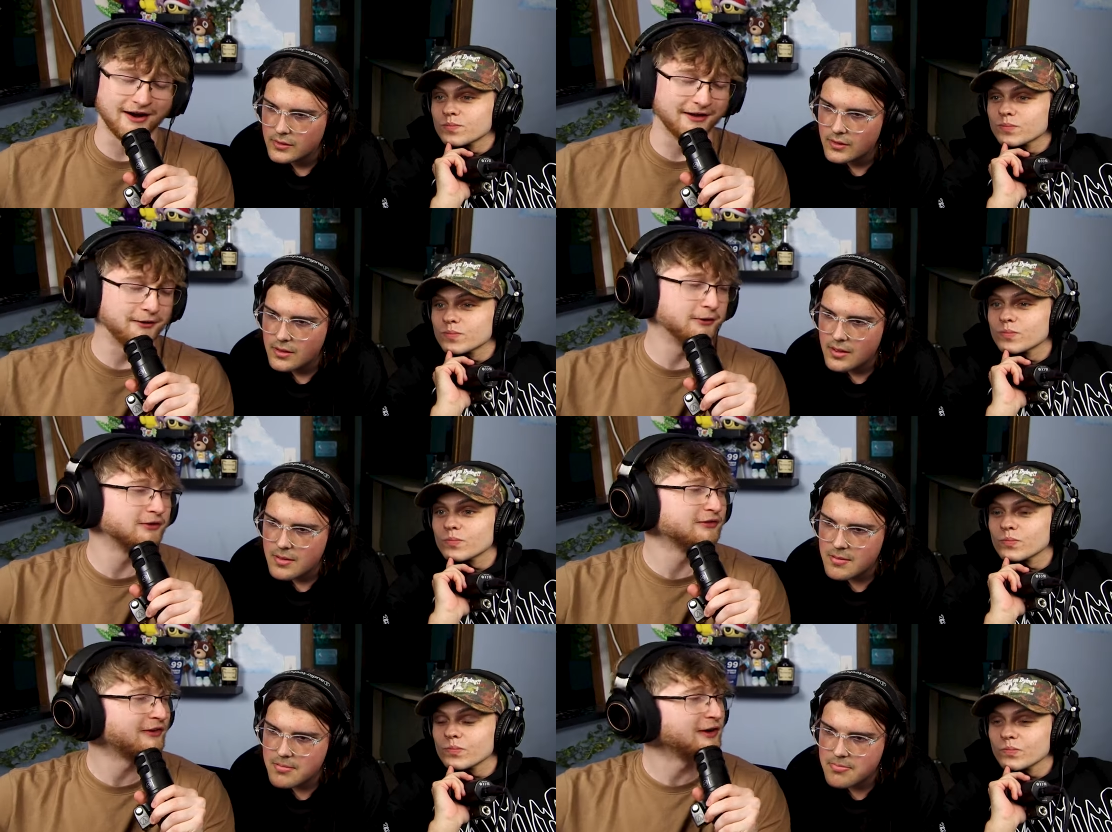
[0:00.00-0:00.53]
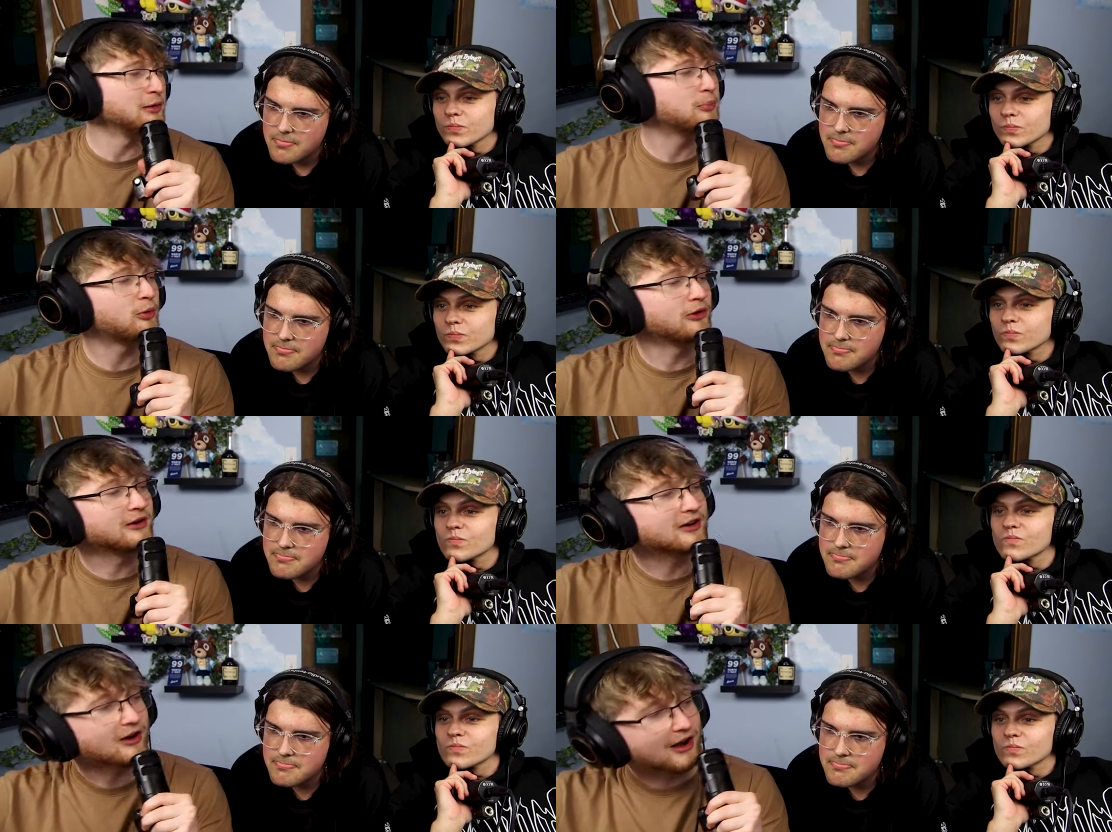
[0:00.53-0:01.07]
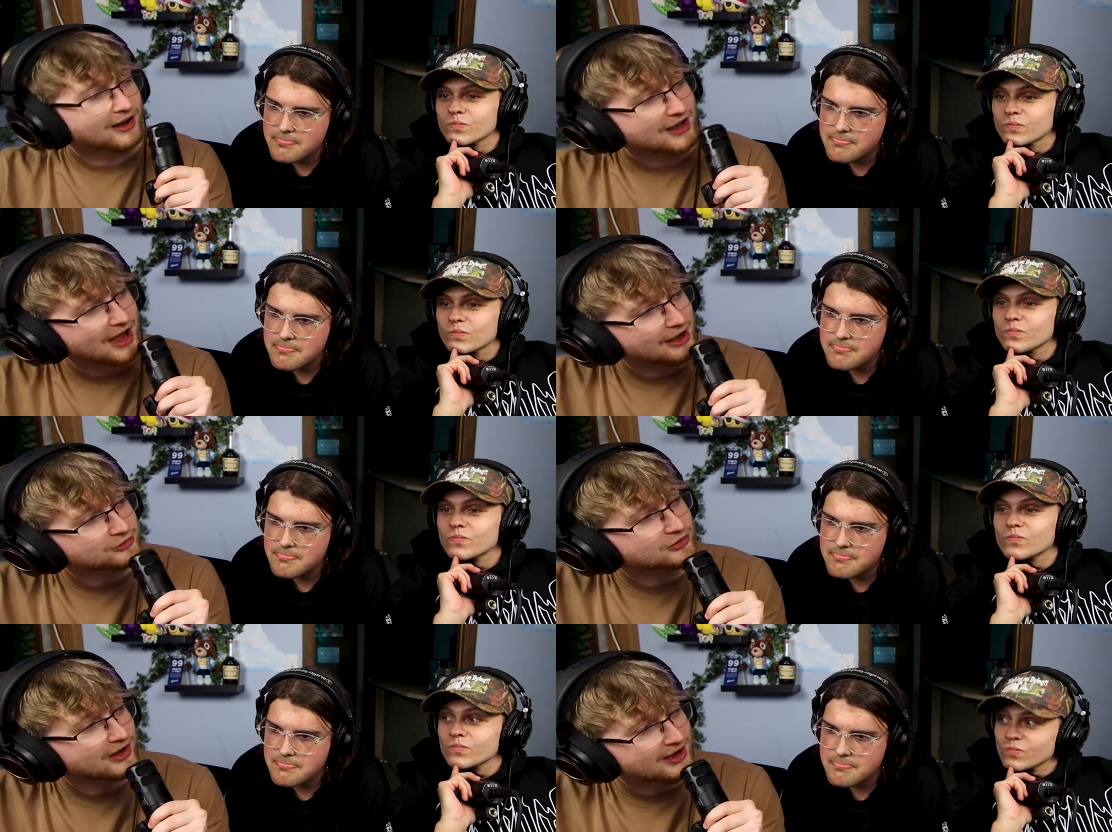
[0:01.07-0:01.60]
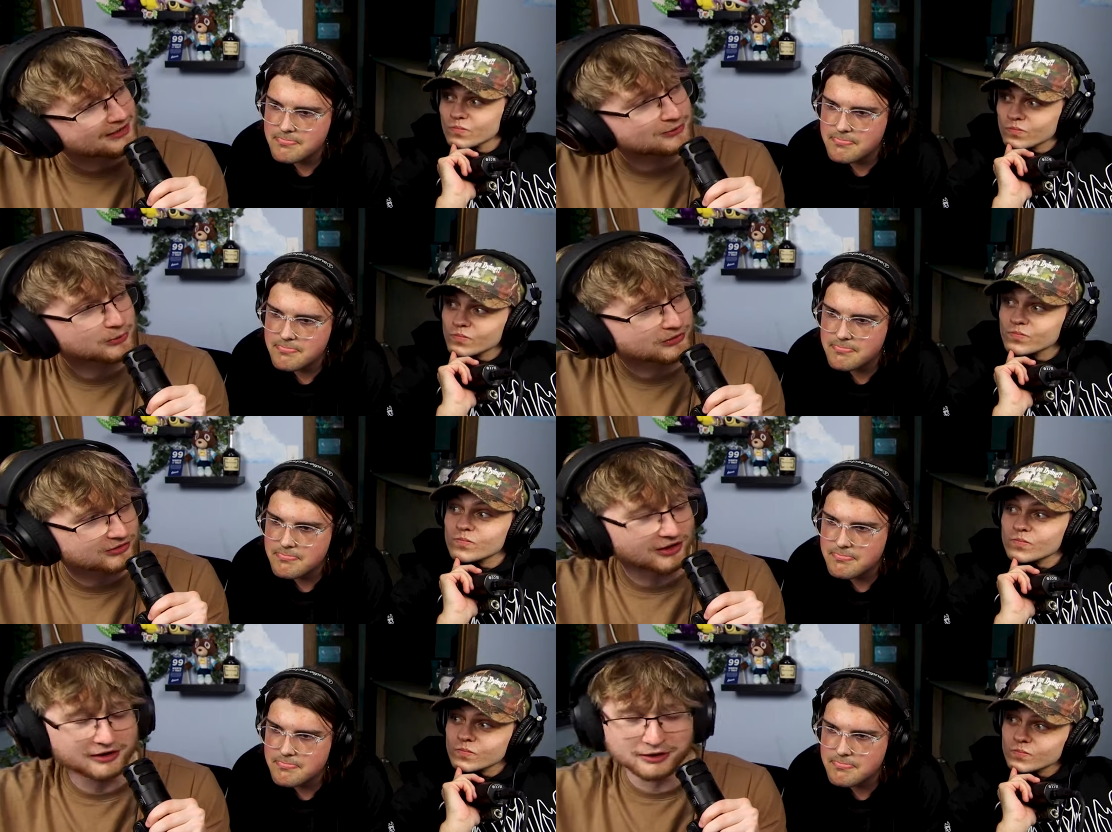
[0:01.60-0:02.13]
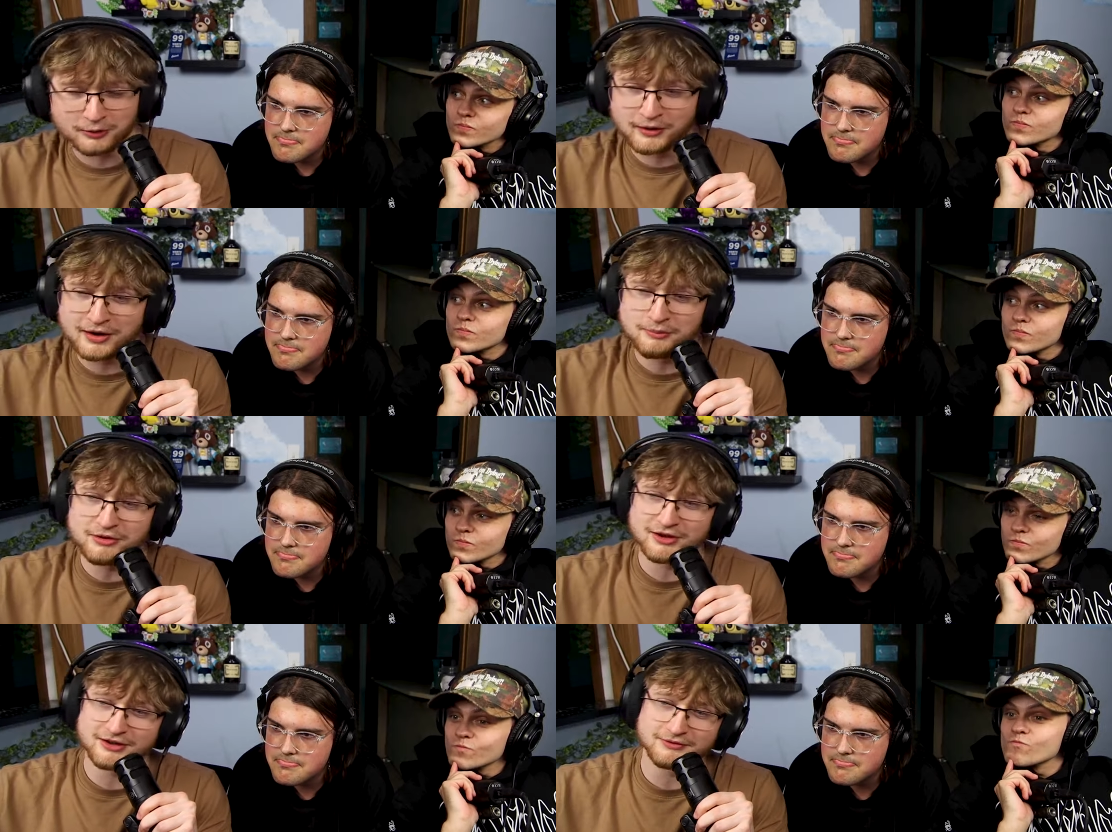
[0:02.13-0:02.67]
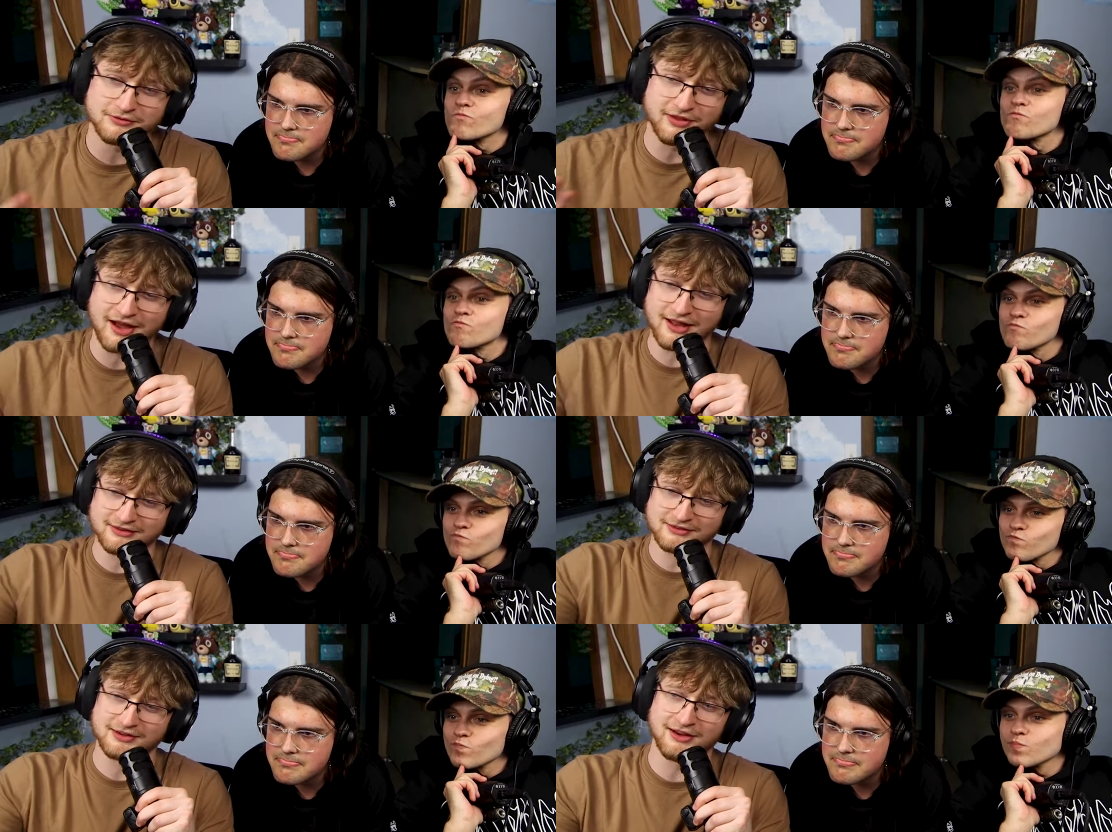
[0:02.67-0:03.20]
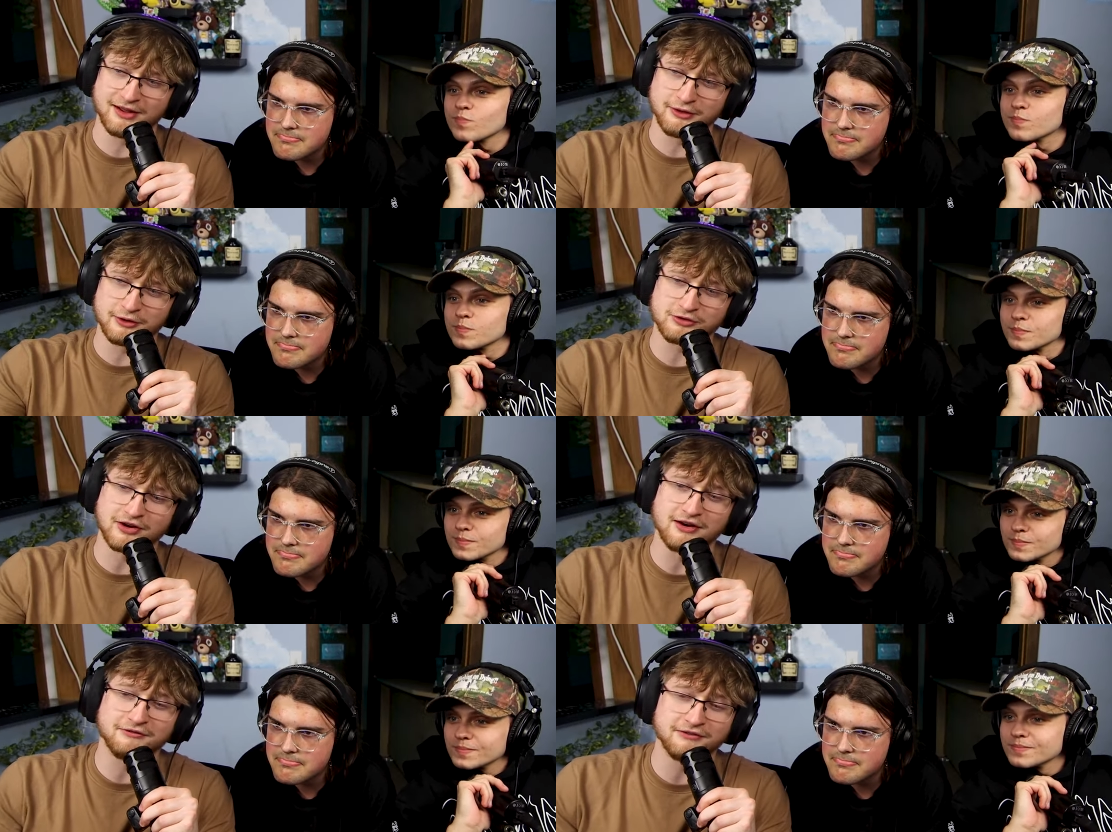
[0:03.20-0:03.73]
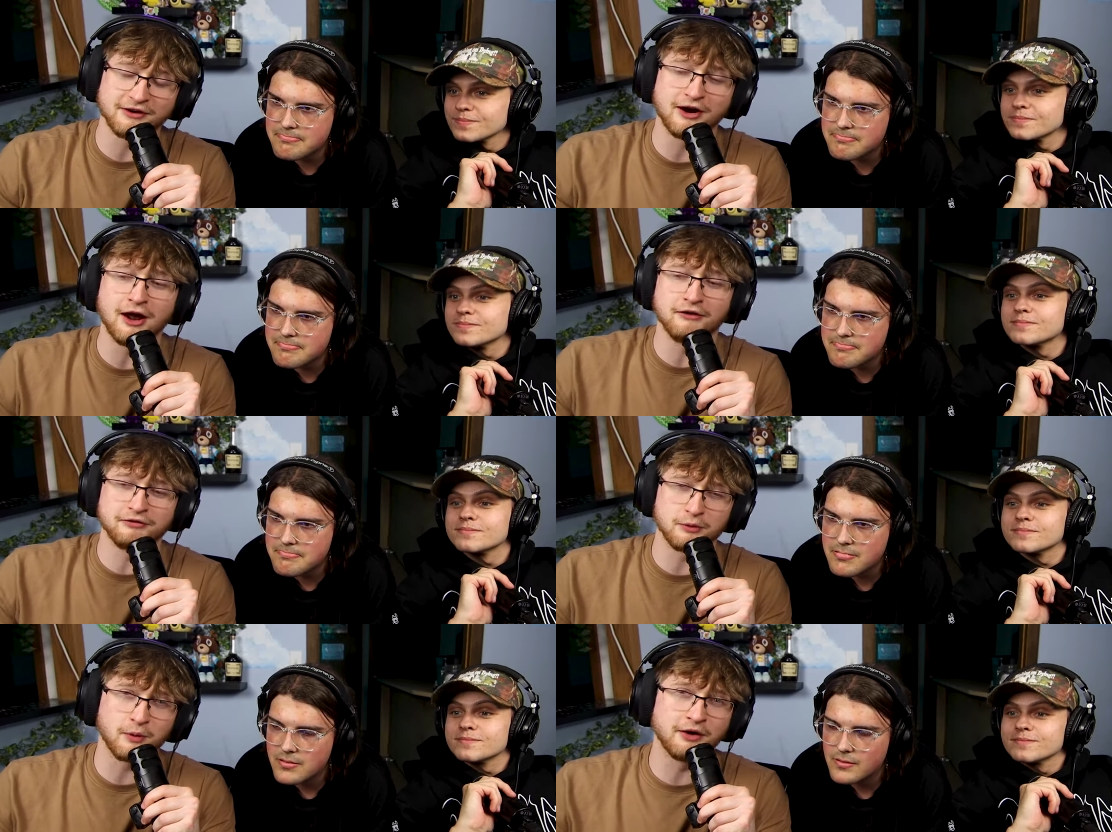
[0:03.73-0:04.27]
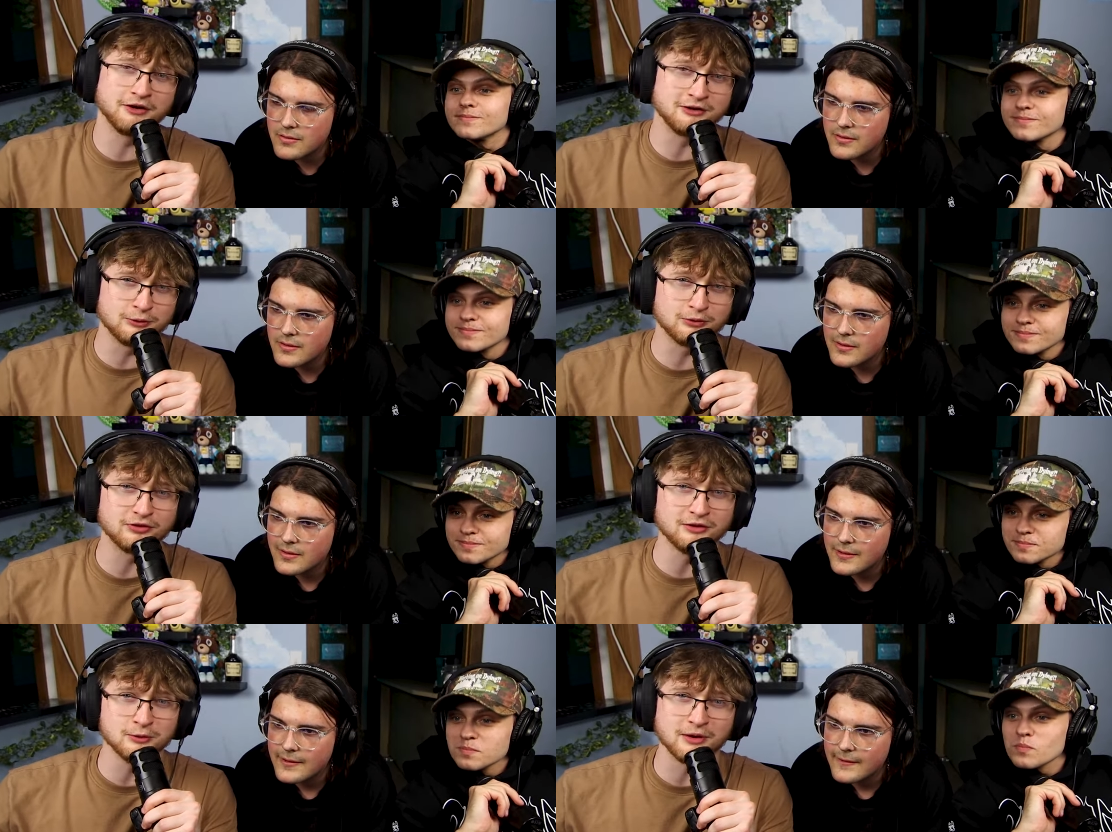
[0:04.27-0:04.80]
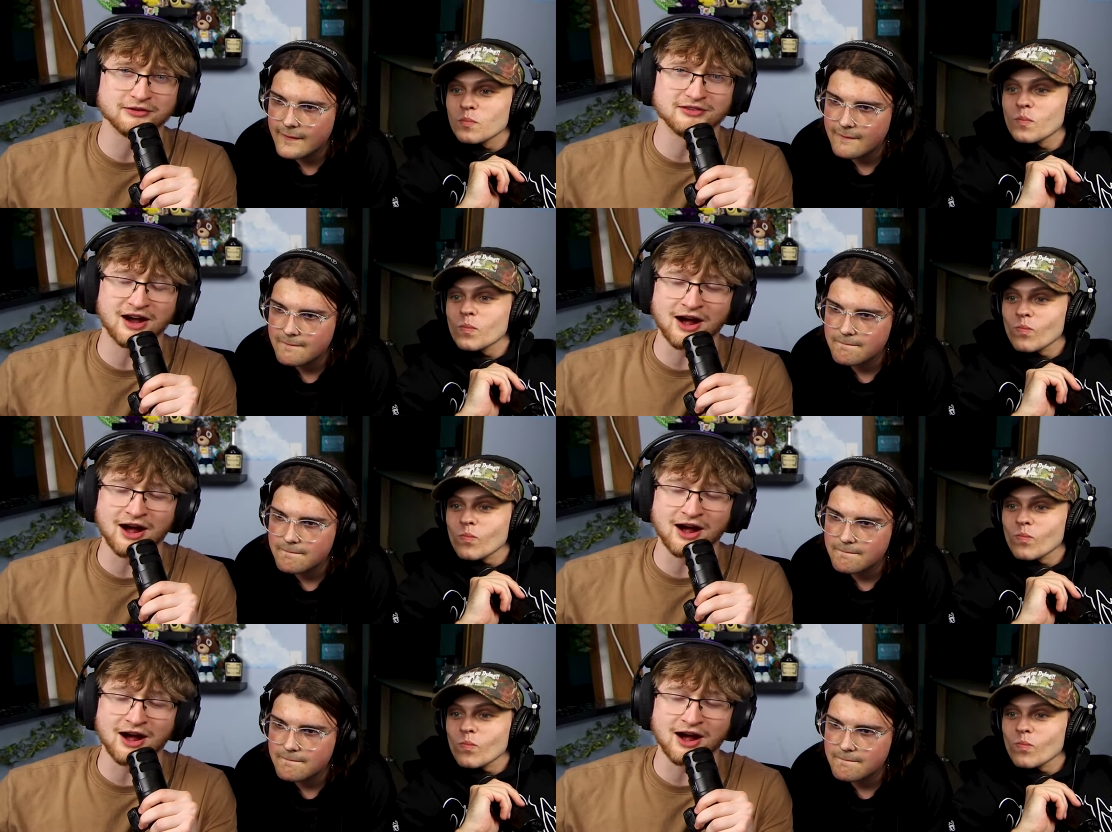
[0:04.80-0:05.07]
Speaker 1: Uh, there was a very important contract with Saudi Arabia that uh, they were trying to figure out if they wanted to use the U.S.